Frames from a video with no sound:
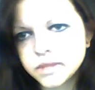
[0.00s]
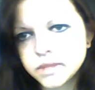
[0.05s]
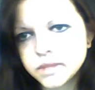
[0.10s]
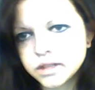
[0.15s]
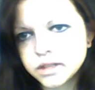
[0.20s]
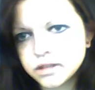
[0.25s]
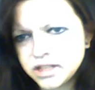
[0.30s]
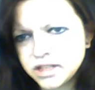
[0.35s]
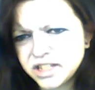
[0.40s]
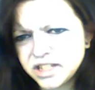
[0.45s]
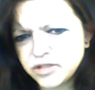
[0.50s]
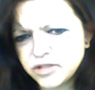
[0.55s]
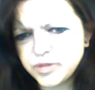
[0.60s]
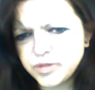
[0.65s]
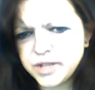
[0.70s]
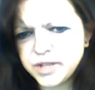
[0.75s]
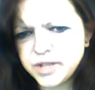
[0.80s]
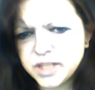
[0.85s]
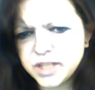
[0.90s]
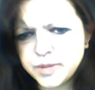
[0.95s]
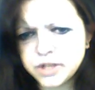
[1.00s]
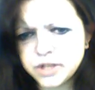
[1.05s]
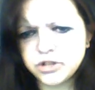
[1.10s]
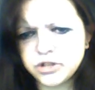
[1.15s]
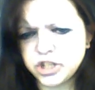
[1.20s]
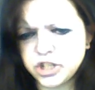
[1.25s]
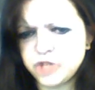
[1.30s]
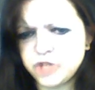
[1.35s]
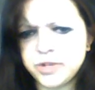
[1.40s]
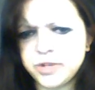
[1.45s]
The thing is, with being speedrun,
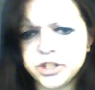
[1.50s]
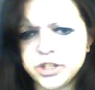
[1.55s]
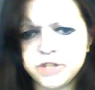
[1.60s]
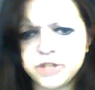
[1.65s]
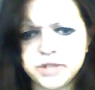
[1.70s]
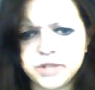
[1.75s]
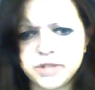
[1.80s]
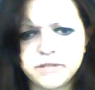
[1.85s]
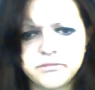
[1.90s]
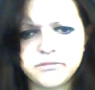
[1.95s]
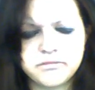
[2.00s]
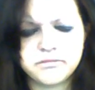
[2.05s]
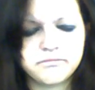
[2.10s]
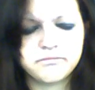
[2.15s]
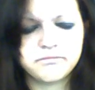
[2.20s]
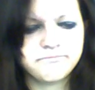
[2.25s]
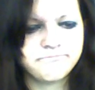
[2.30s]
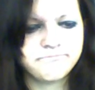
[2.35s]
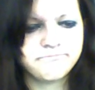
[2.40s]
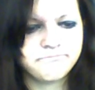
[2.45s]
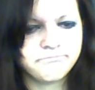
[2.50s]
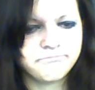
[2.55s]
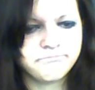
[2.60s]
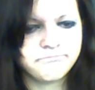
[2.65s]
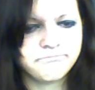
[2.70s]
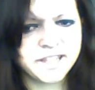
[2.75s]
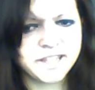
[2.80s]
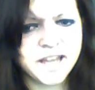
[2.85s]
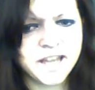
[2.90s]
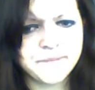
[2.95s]
I should be able to do it
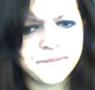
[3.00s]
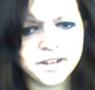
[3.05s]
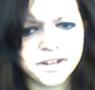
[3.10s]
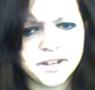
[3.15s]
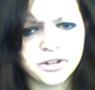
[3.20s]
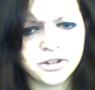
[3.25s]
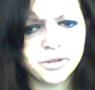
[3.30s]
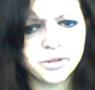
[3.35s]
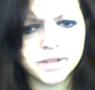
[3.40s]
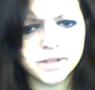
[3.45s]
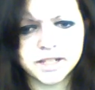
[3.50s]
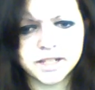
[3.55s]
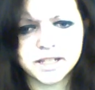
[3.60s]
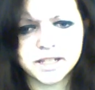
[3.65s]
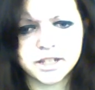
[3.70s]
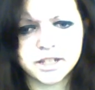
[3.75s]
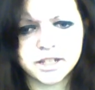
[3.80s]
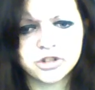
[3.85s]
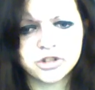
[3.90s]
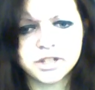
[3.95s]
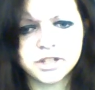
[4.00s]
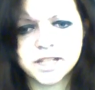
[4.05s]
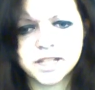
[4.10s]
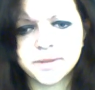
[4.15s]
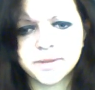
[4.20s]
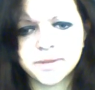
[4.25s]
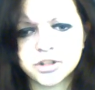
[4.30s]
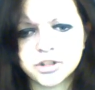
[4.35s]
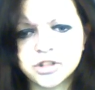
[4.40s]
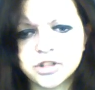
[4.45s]
them in a couple of days. I should only take
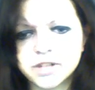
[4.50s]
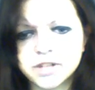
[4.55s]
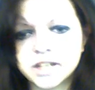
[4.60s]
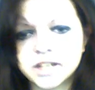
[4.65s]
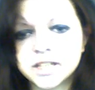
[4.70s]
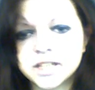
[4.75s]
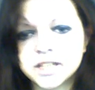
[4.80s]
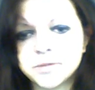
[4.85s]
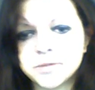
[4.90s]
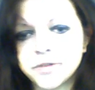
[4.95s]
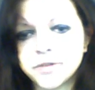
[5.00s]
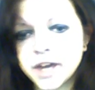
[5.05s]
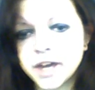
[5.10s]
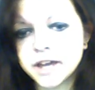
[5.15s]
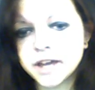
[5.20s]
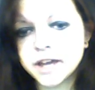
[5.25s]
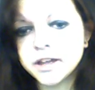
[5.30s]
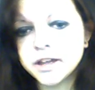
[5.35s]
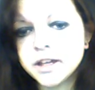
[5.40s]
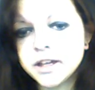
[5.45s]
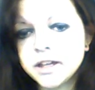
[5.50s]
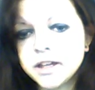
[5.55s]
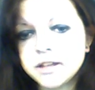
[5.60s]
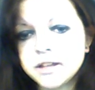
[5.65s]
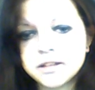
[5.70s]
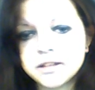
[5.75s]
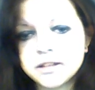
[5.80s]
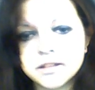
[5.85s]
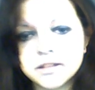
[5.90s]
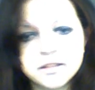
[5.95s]
about 2 days, to be fair,
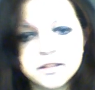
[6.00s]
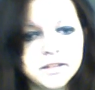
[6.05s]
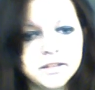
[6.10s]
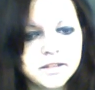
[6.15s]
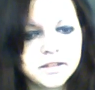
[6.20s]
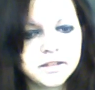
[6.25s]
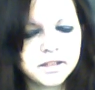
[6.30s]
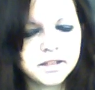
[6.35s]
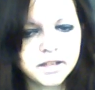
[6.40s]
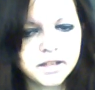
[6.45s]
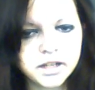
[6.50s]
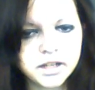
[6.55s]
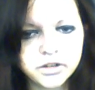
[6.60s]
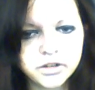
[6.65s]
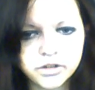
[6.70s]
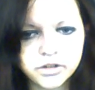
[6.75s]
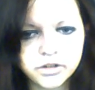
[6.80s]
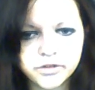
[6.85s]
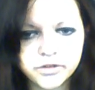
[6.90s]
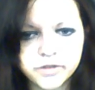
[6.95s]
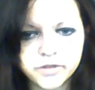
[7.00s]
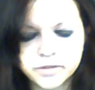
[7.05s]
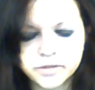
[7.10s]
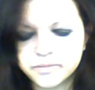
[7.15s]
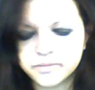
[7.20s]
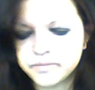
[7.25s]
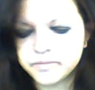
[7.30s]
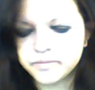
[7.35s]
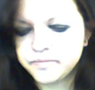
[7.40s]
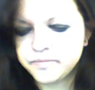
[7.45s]
because I know
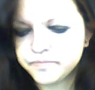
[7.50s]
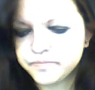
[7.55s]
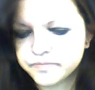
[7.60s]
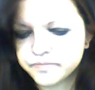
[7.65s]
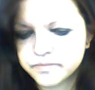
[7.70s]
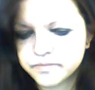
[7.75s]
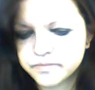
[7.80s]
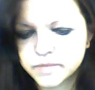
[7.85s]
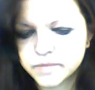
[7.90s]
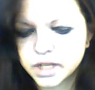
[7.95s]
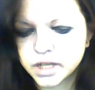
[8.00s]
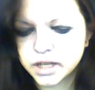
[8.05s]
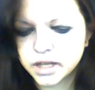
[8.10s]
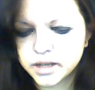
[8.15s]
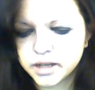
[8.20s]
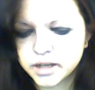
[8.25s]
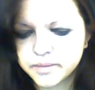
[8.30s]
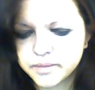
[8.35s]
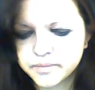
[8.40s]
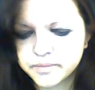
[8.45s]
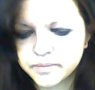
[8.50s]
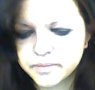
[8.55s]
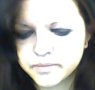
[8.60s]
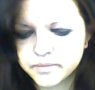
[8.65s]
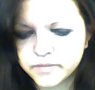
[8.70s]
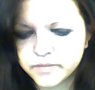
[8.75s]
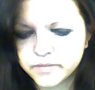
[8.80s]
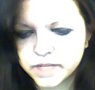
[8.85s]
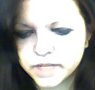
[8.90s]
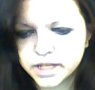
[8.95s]
from
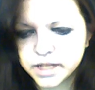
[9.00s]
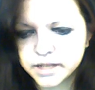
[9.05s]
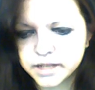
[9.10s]
when I